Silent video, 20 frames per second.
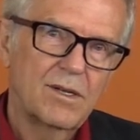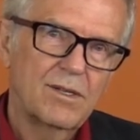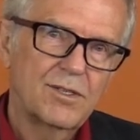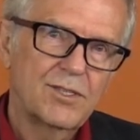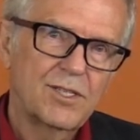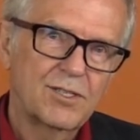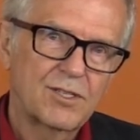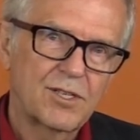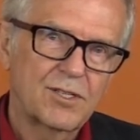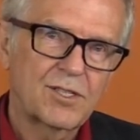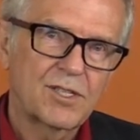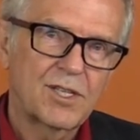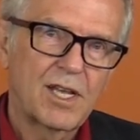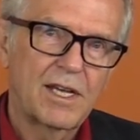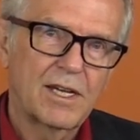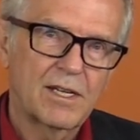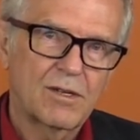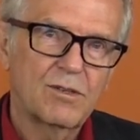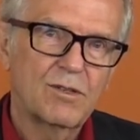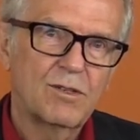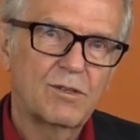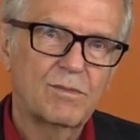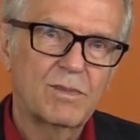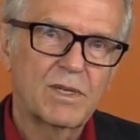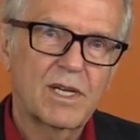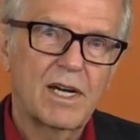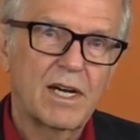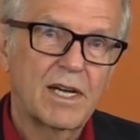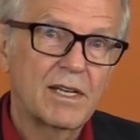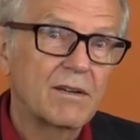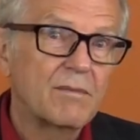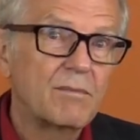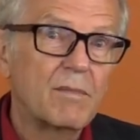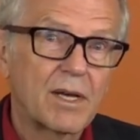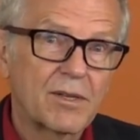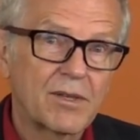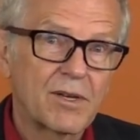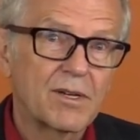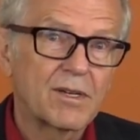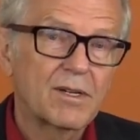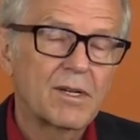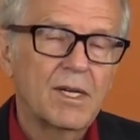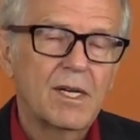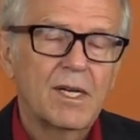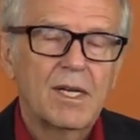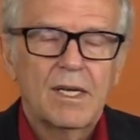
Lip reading: stay-at-home kind of mother,